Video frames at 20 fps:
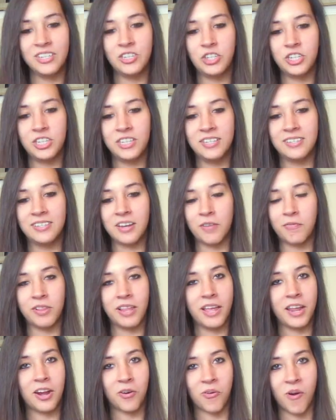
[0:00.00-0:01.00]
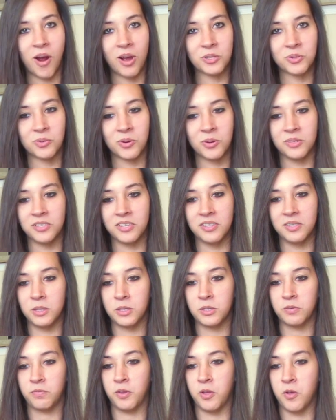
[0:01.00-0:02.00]
She's definitely at a crossroads in
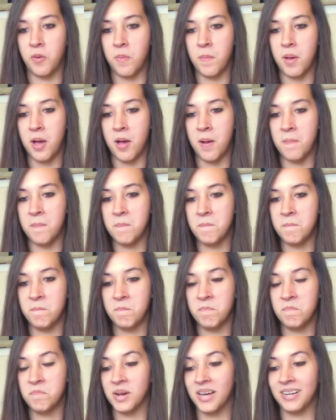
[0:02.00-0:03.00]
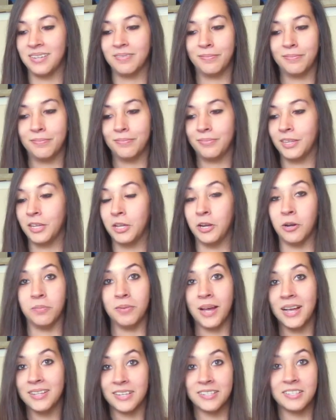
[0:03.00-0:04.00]
this film, but you
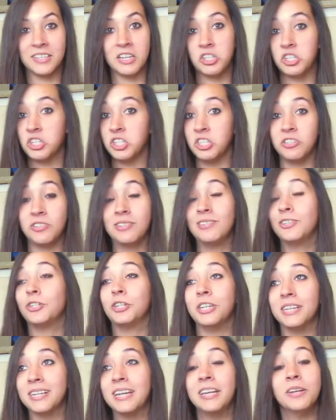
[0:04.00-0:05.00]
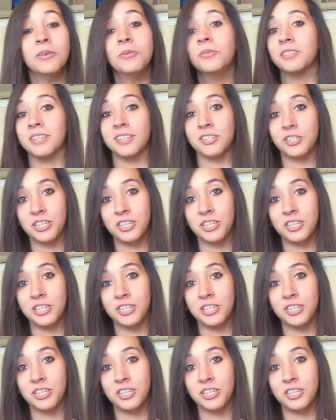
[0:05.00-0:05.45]
know, as I said, she kills it.